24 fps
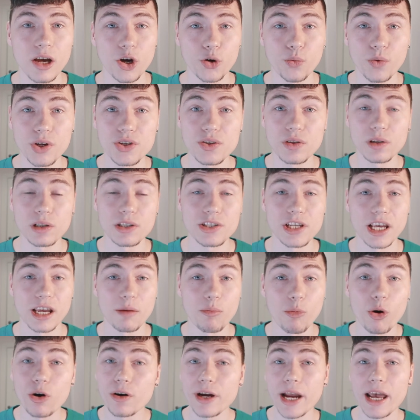which will take
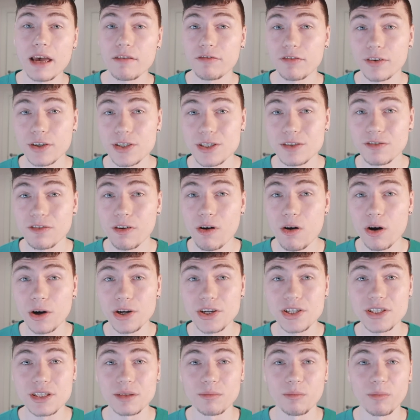more effort, of
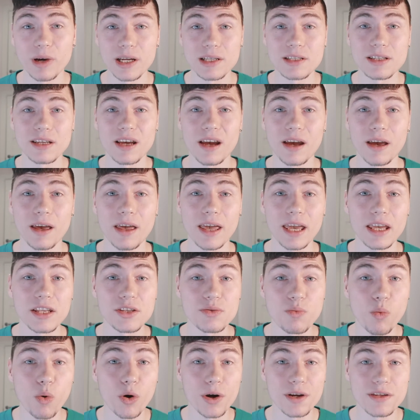course, but
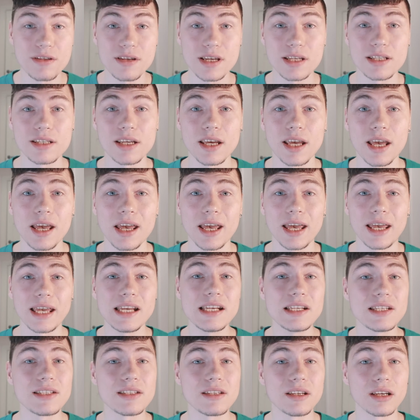it's worth it,
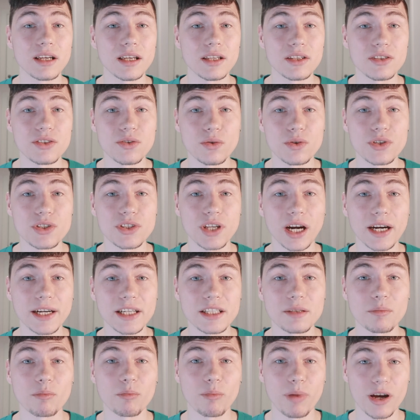is to
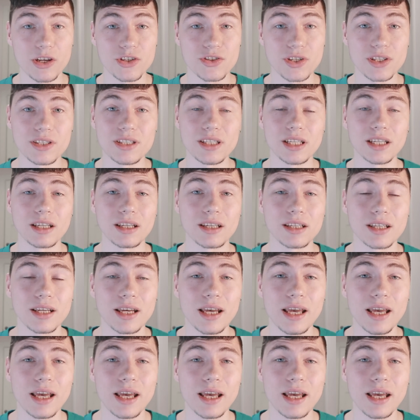start budgeting.